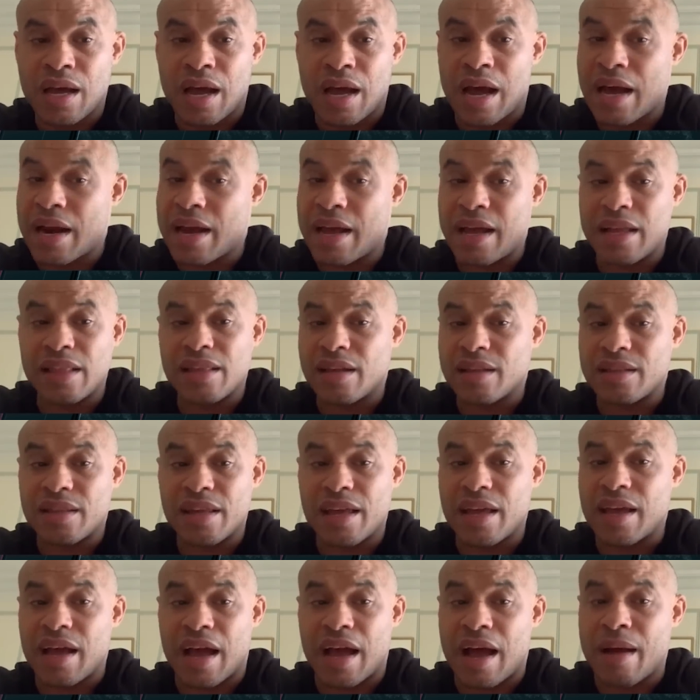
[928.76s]
at the end of the
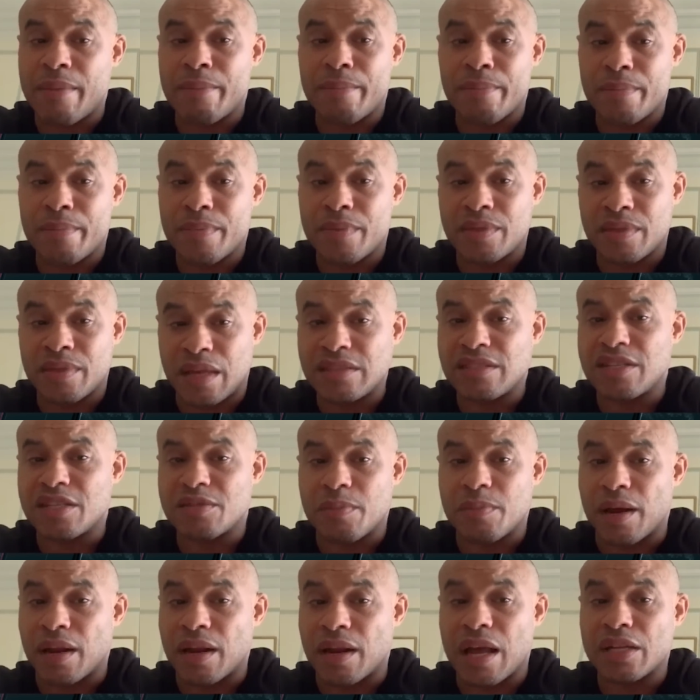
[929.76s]
day, I'm this is
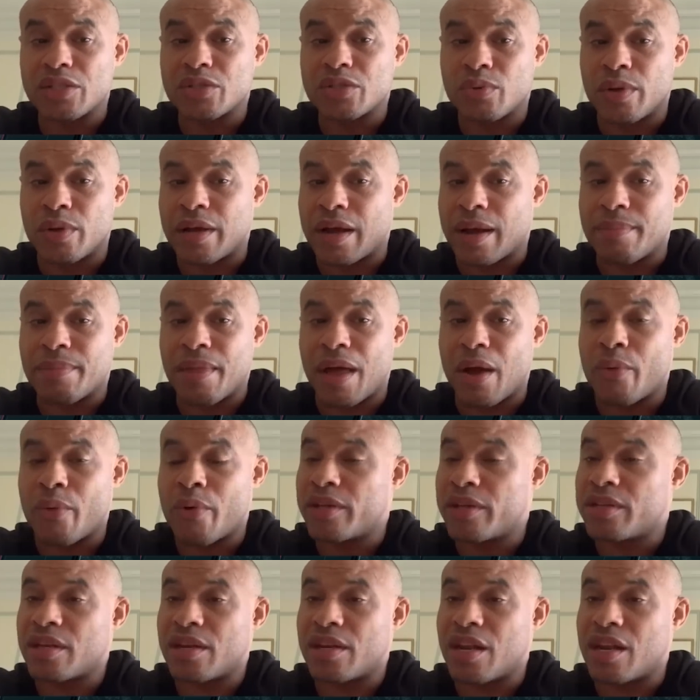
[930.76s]
my last week. I'm not
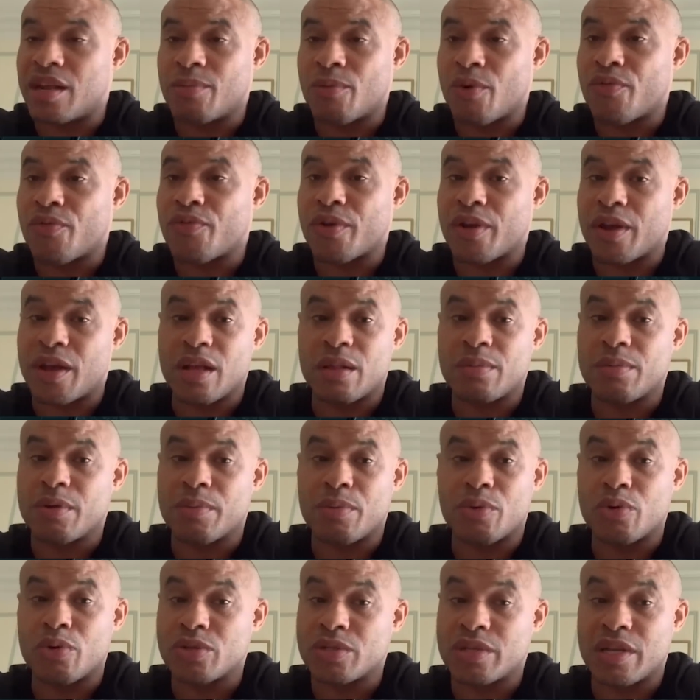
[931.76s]
waiting anymore for
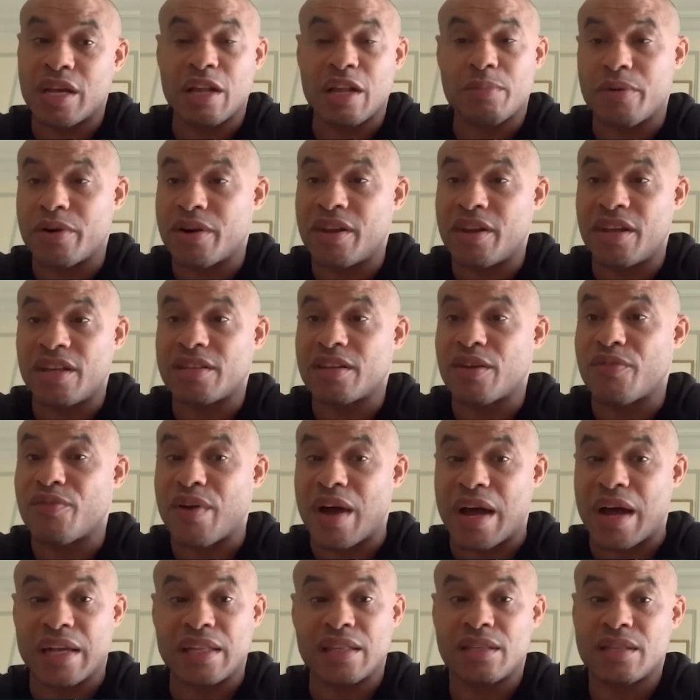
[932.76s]
Gilbert because Gilbert need to
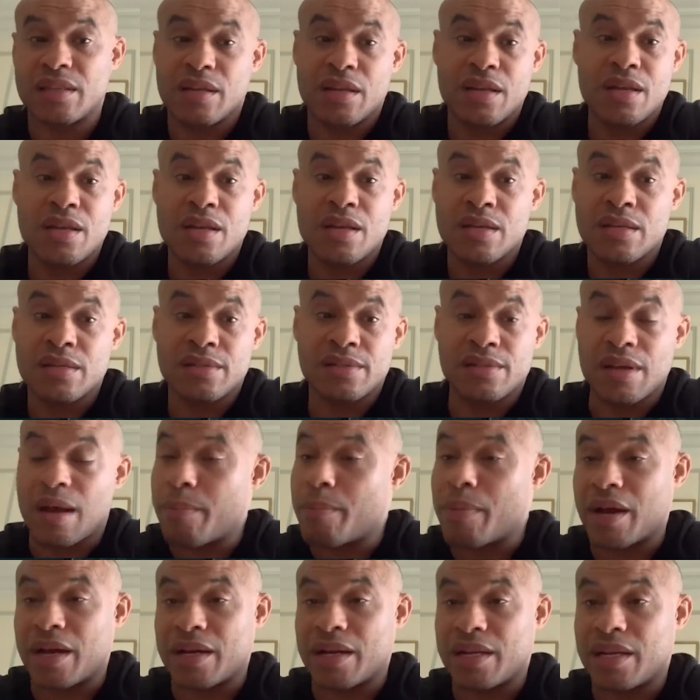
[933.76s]
fight
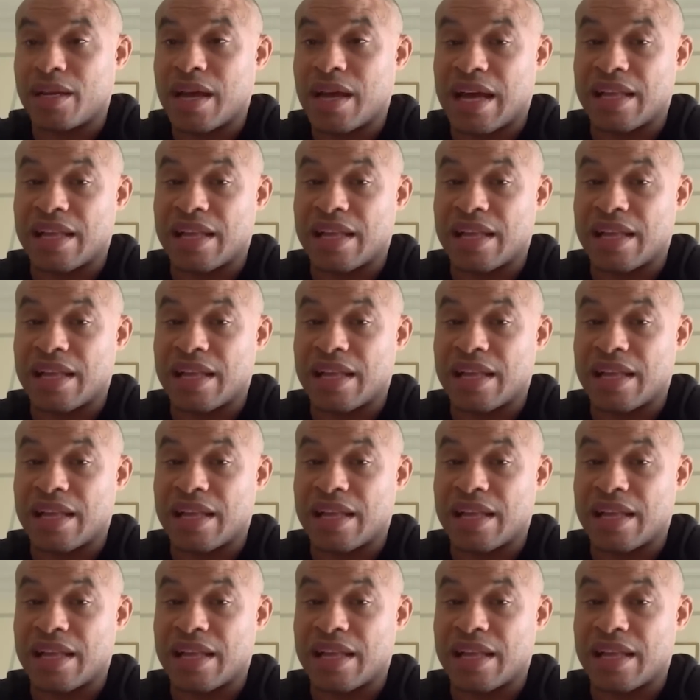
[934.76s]
somebody.